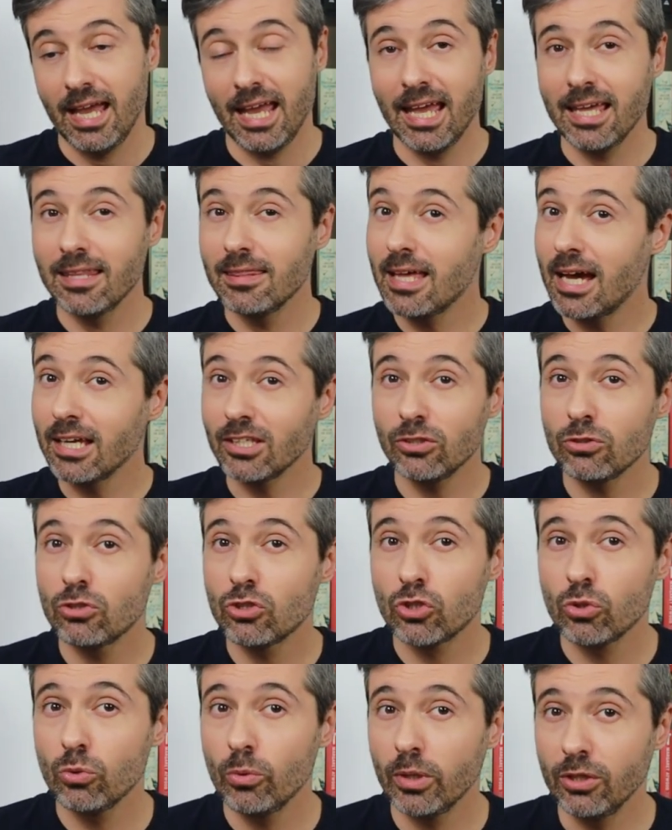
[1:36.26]
And that
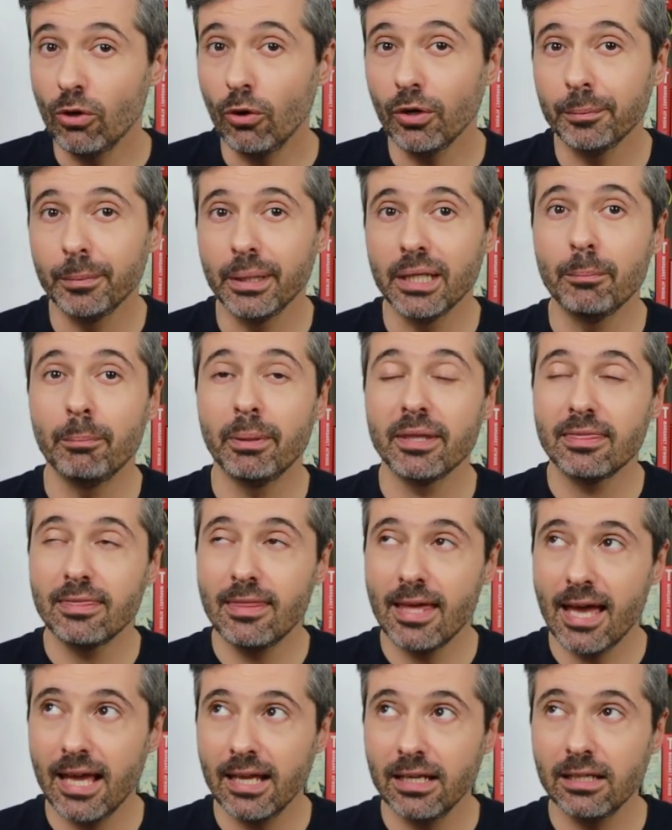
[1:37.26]
used to annoy me,
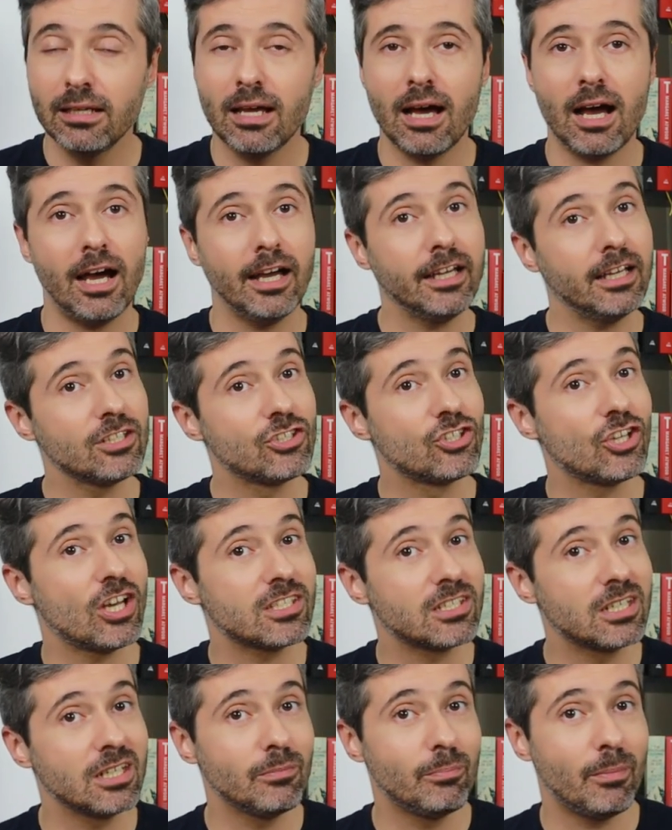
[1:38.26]
but then I
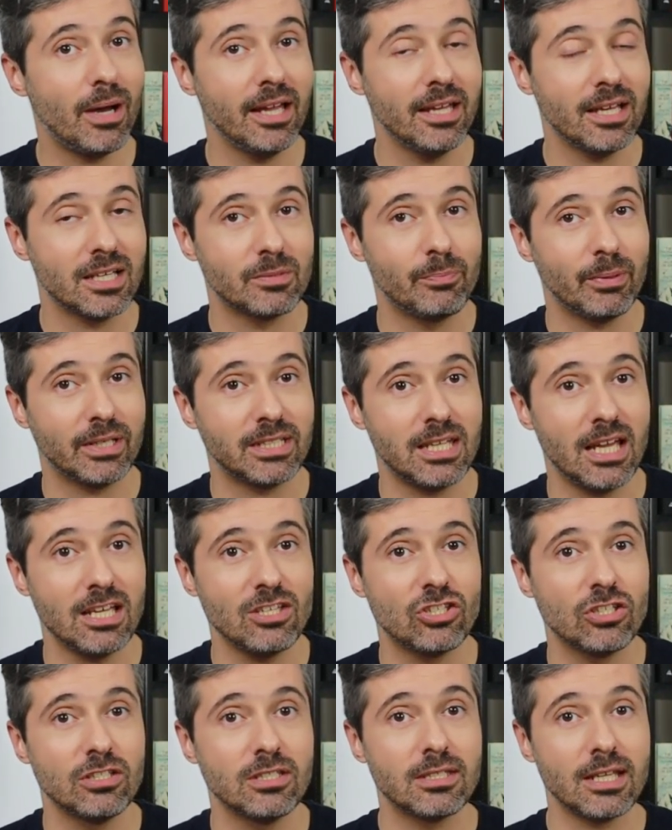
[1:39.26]
adjusted my
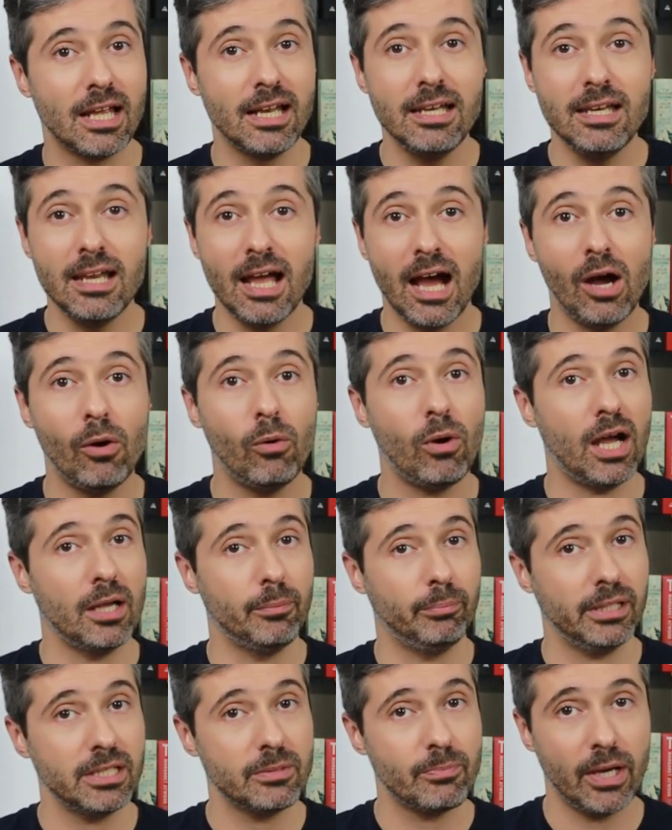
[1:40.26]
expectations and now
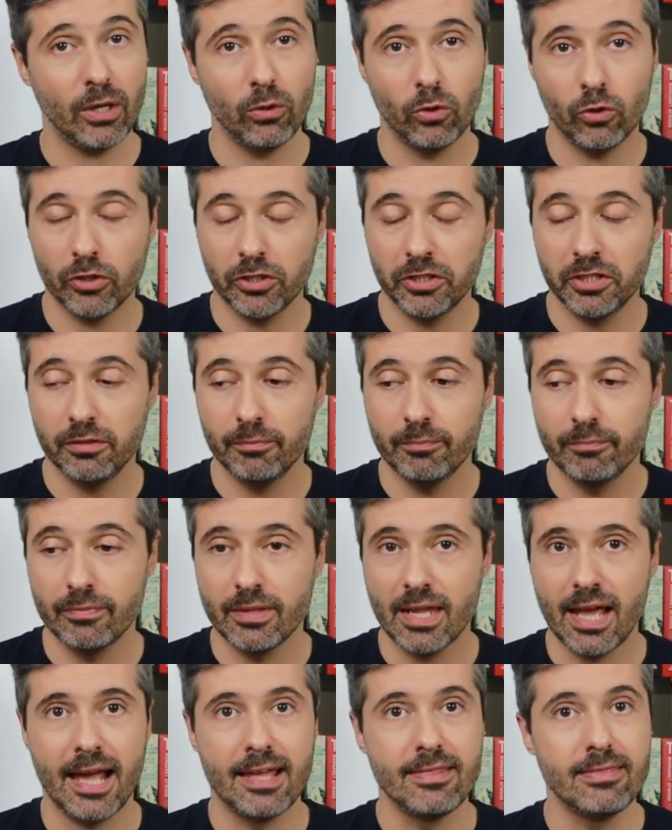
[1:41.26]
I place my order
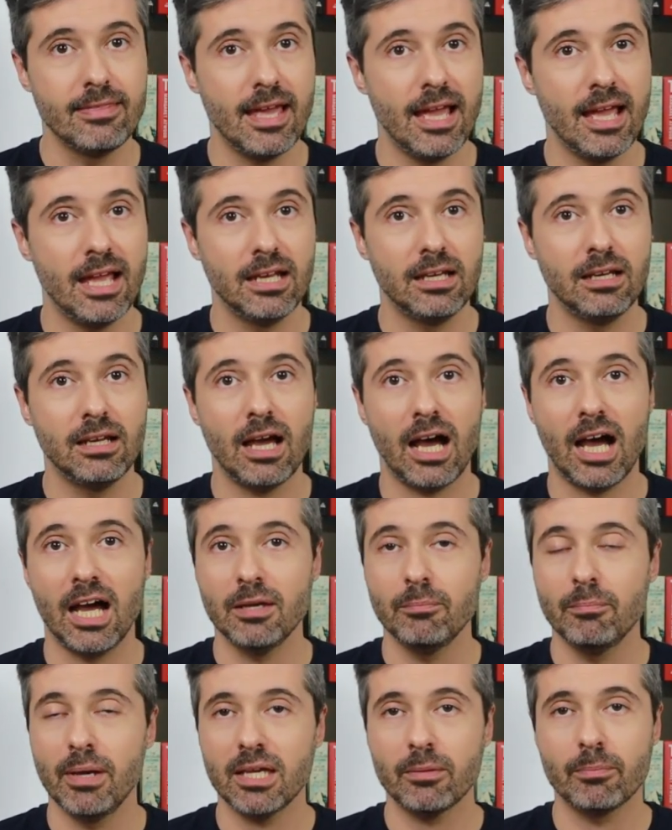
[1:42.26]
and then
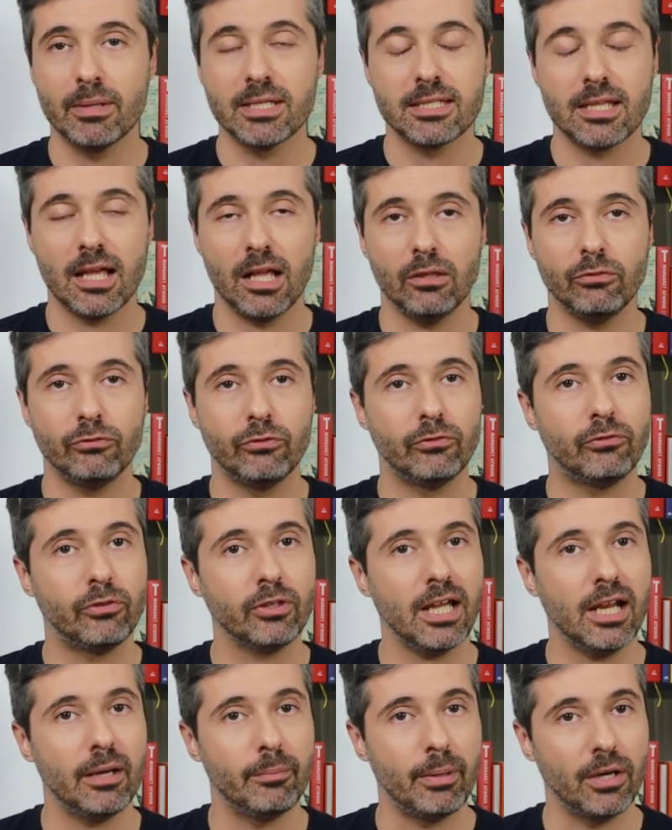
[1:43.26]
I make myself
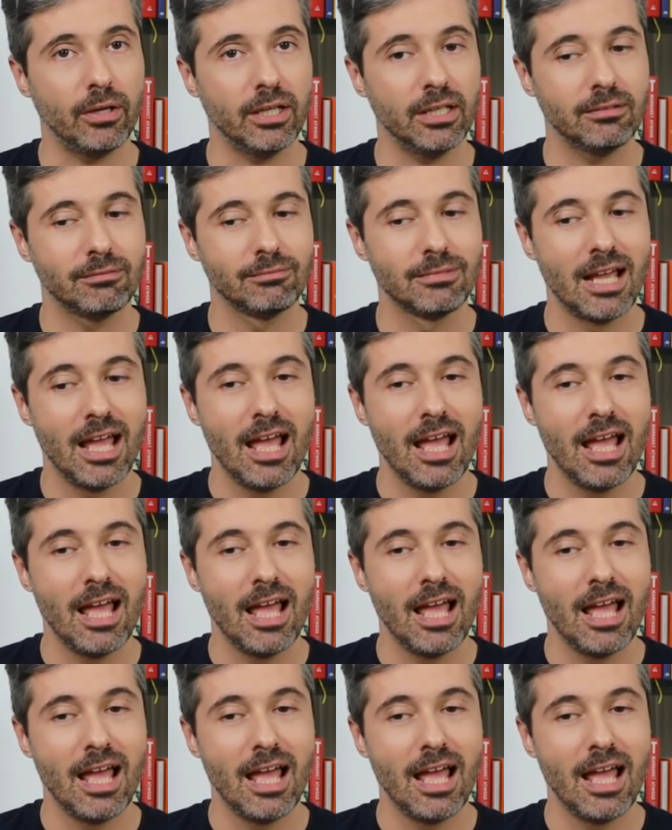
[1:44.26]
forget about it.